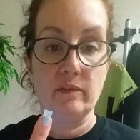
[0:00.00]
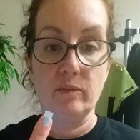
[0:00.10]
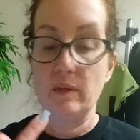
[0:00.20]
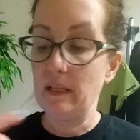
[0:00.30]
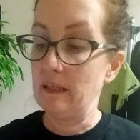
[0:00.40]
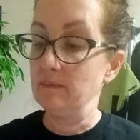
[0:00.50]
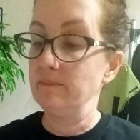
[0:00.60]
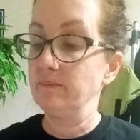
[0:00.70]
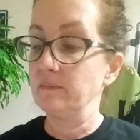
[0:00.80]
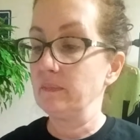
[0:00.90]
Voila.
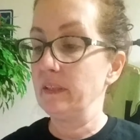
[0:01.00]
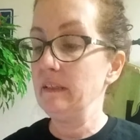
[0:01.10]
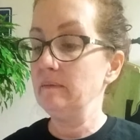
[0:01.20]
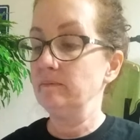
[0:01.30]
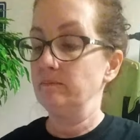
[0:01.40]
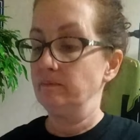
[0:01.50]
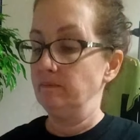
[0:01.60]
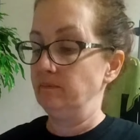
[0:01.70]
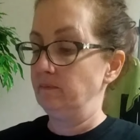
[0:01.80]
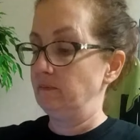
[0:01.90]
Okay?
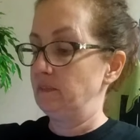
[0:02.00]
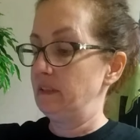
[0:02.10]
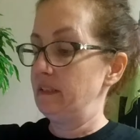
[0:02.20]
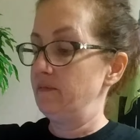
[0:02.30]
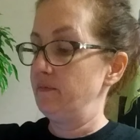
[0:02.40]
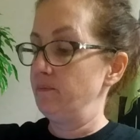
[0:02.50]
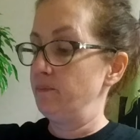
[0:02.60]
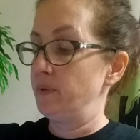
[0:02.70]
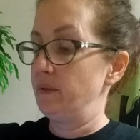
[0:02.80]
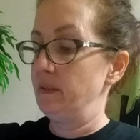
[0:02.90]
So that's
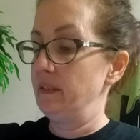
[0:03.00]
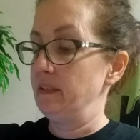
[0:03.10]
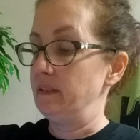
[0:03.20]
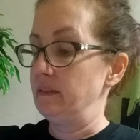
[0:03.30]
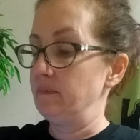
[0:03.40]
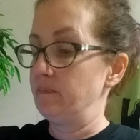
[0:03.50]
pretty easy.